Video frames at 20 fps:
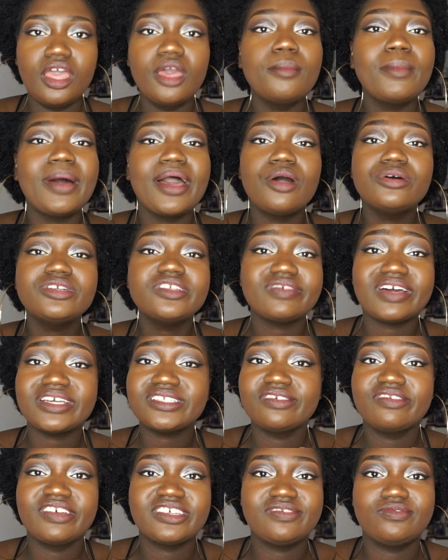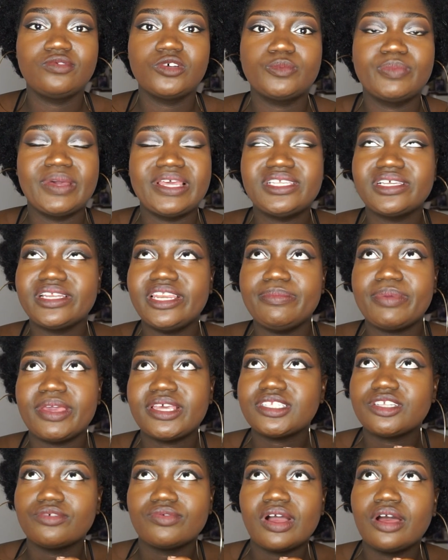My whole Devising Festival was basically
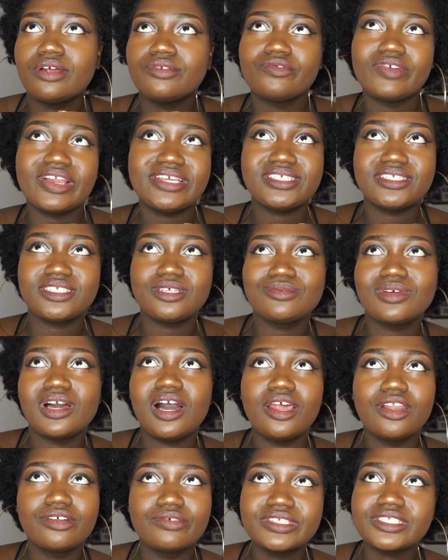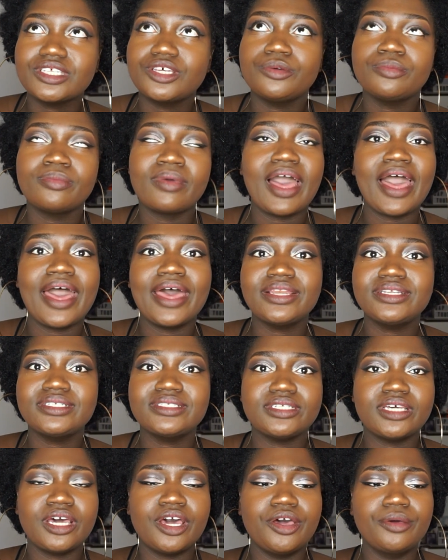based around racism, colorism,
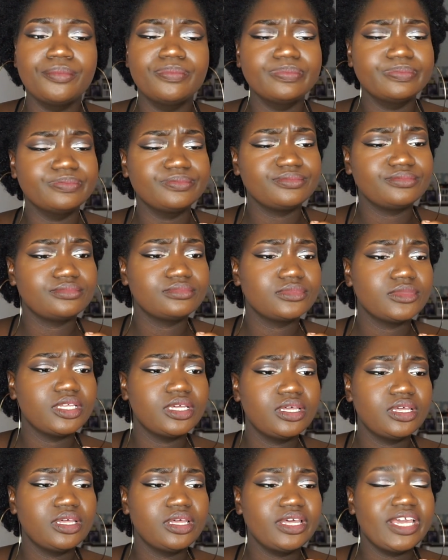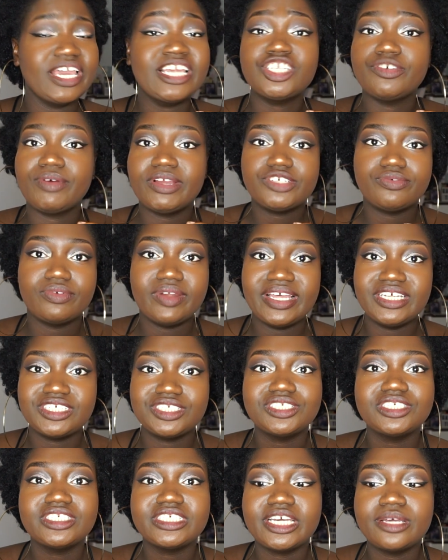and interracial
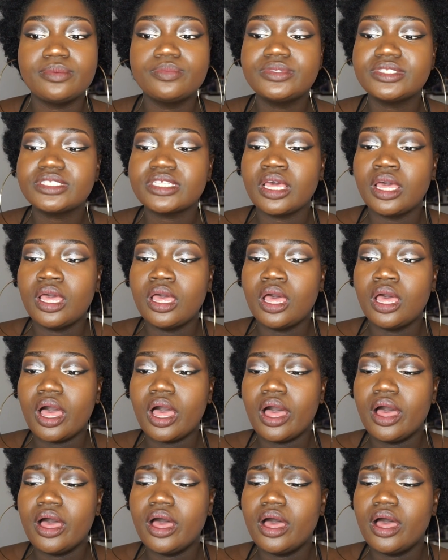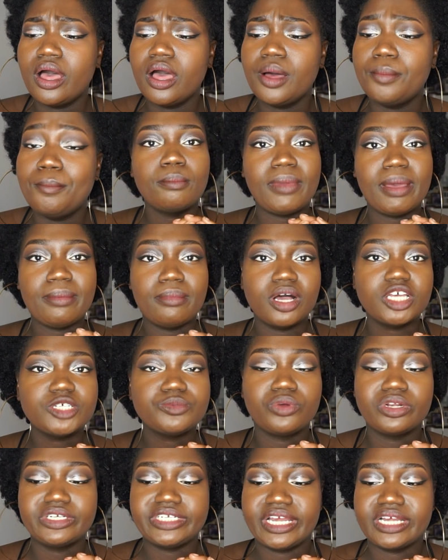relationships. My
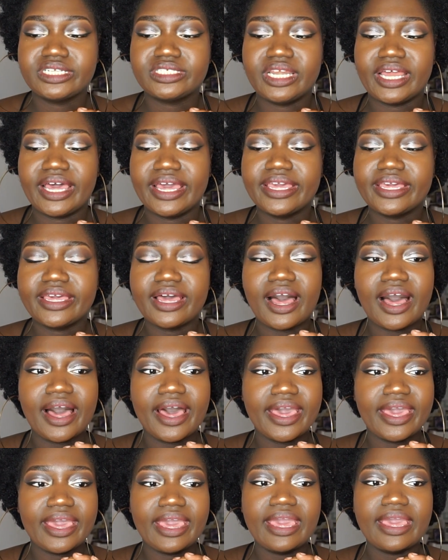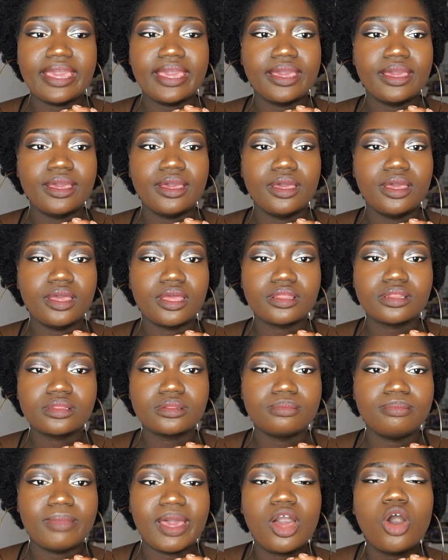mask project, like
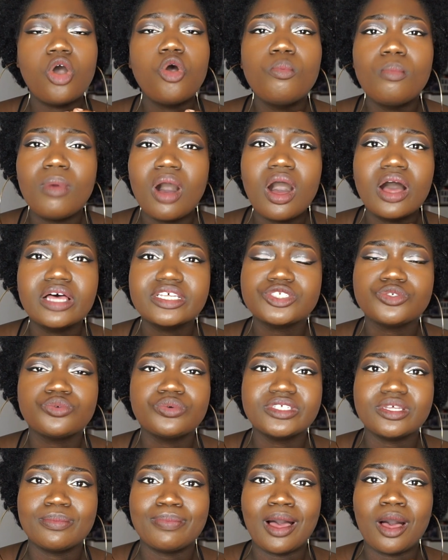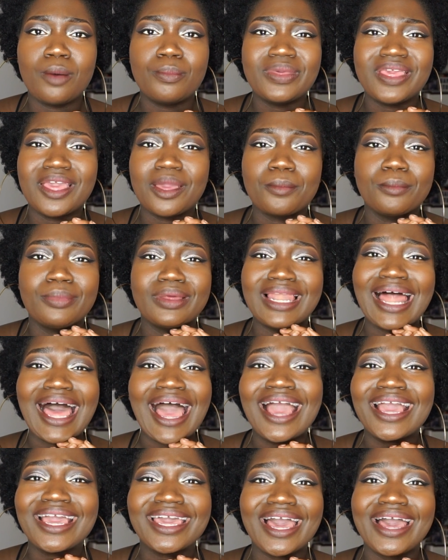my whole mask was about being
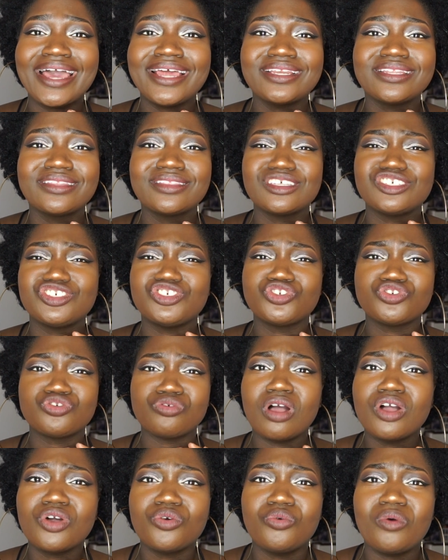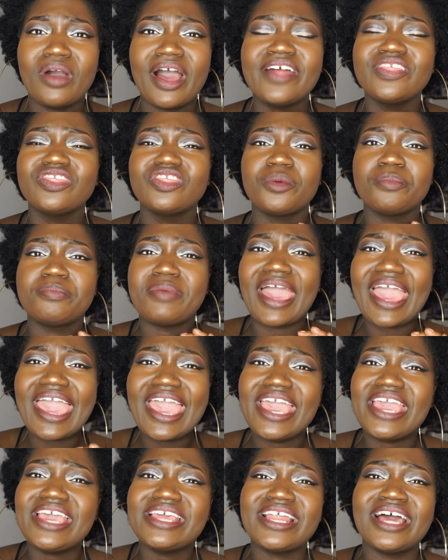black and the struggle and the
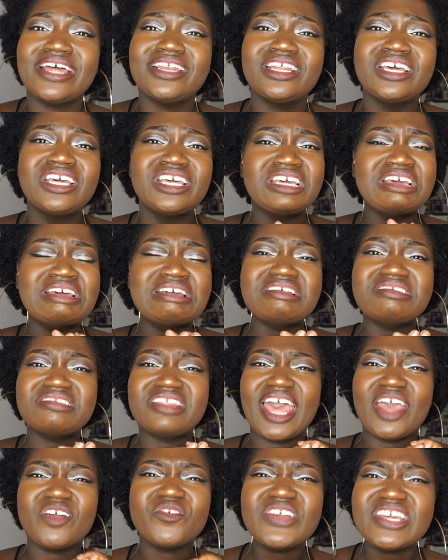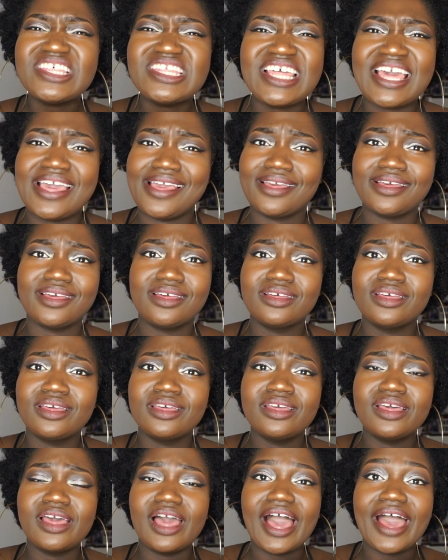pain and everything.
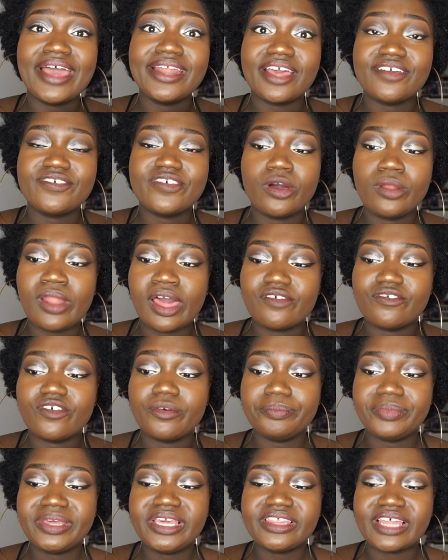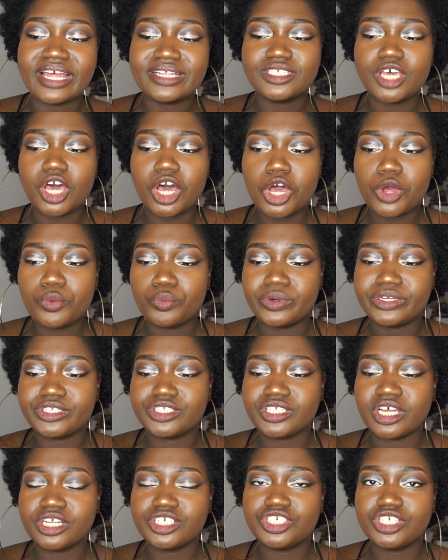And I felt like for me that term was
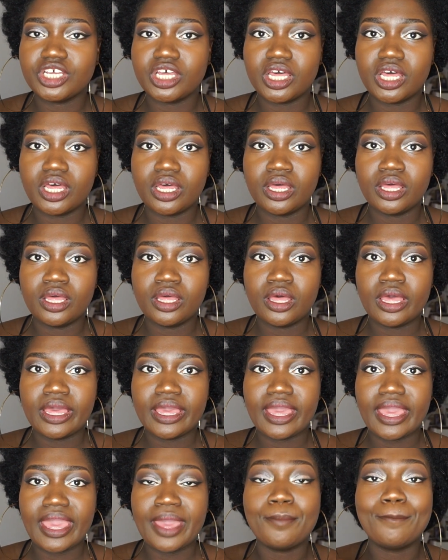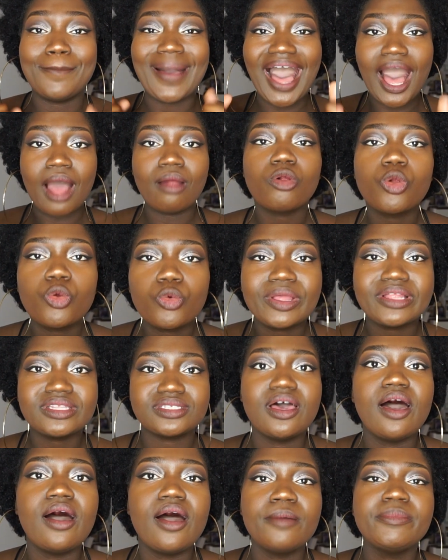such a empowering
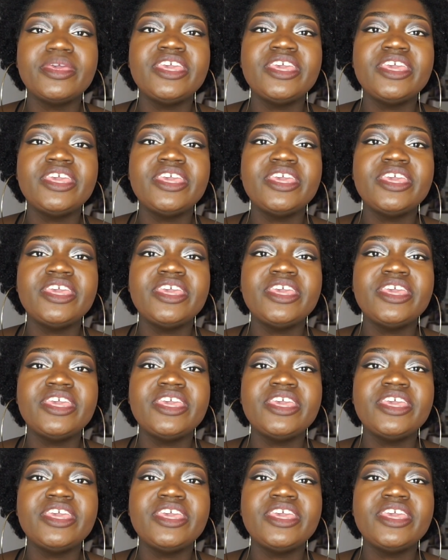term.